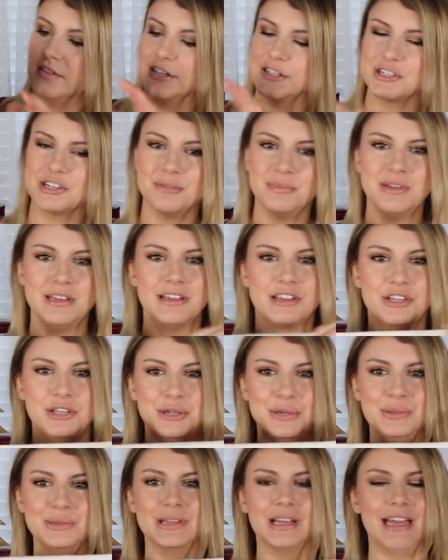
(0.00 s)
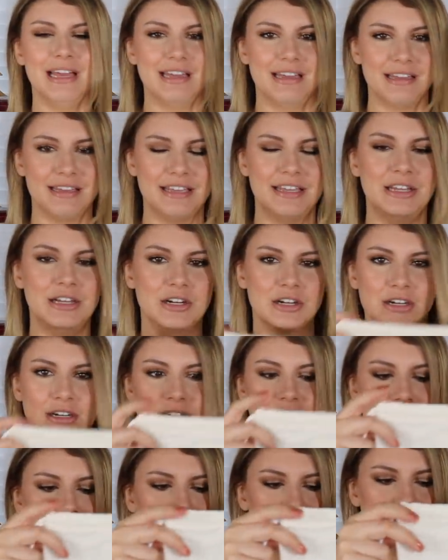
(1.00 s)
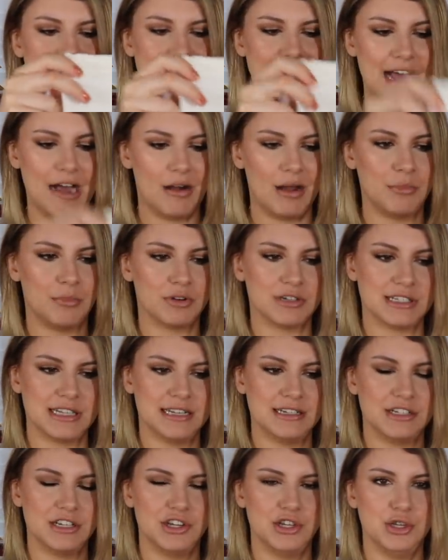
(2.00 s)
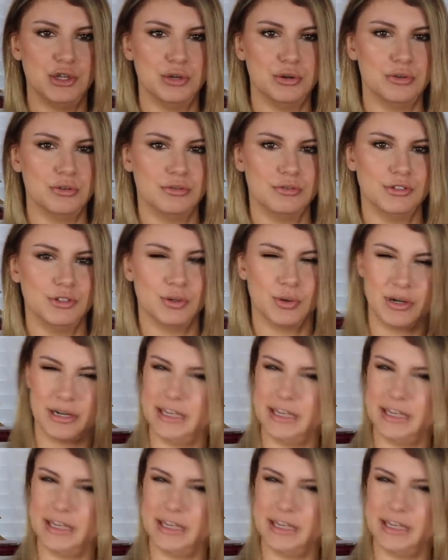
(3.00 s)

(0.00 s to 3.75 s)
This could be a cute, like, here is how I'm presenting you your